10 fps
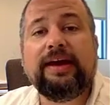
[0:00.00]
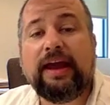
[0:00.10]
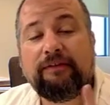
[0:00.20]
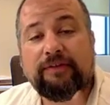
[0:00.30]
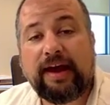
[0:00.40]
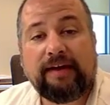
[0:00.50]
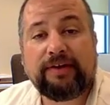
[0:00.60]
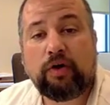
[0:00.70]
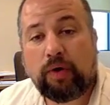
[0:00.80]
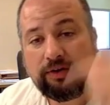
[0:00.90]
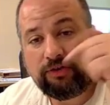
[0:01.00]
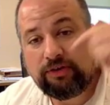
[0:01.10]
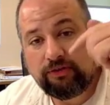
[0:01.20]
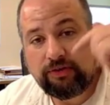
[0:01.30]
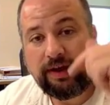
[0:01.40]
If you have any
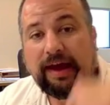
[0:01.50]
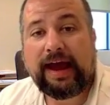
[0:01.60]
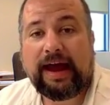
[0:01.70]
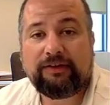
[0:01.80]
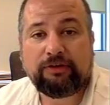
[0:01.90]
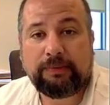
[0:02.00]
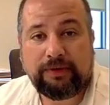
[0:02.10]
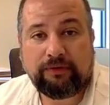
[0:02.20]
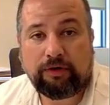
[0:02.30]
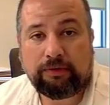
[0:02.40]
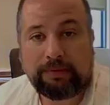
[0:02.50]
questions, ask them in the forum